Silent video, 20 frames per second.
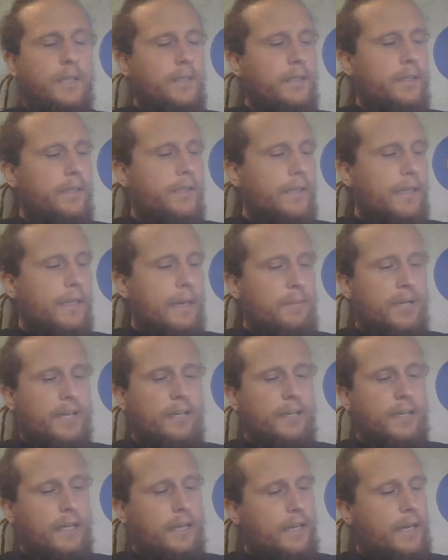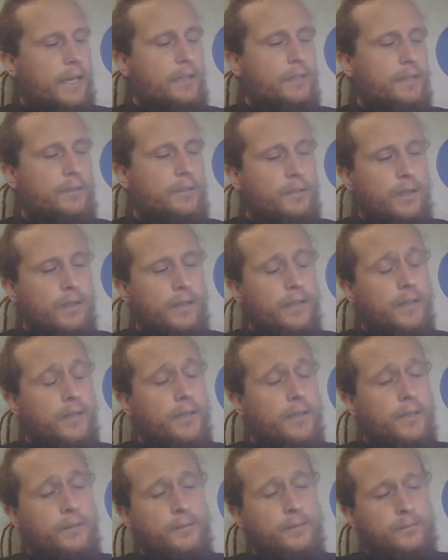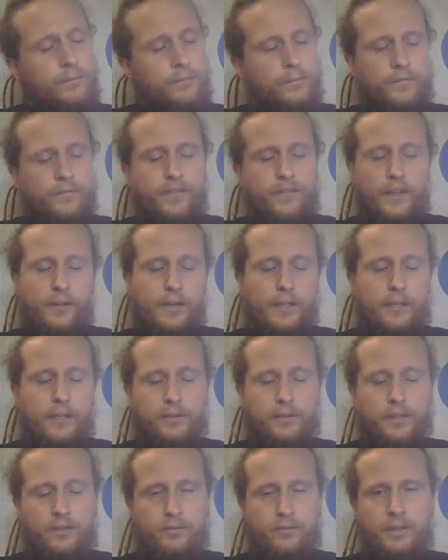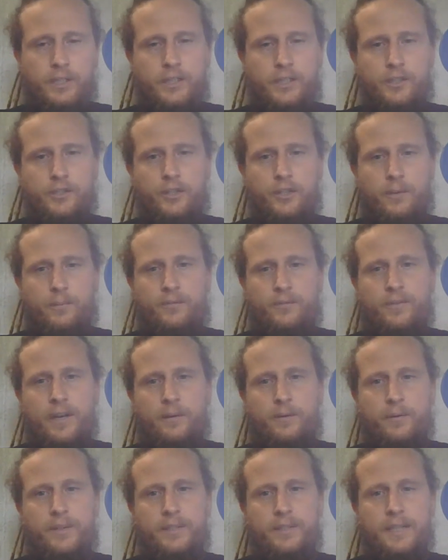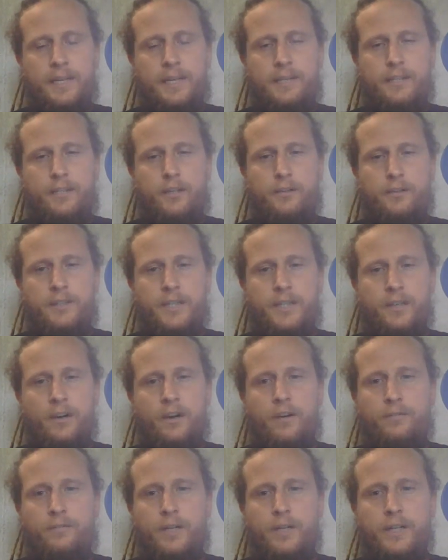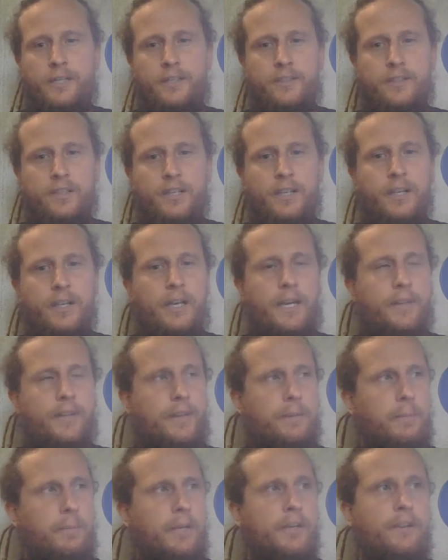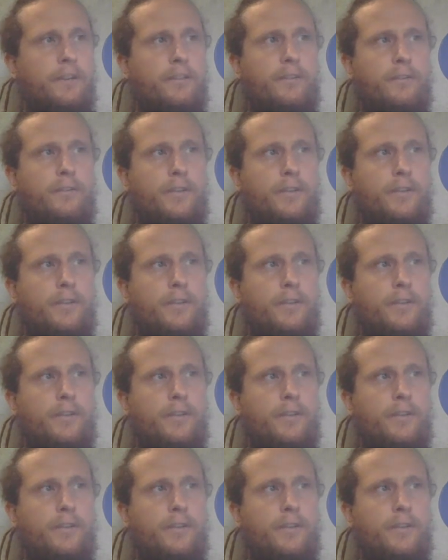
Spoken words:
I mean, Federico does a really good job of that with the daily code kickoff, where he's, I think, Monday through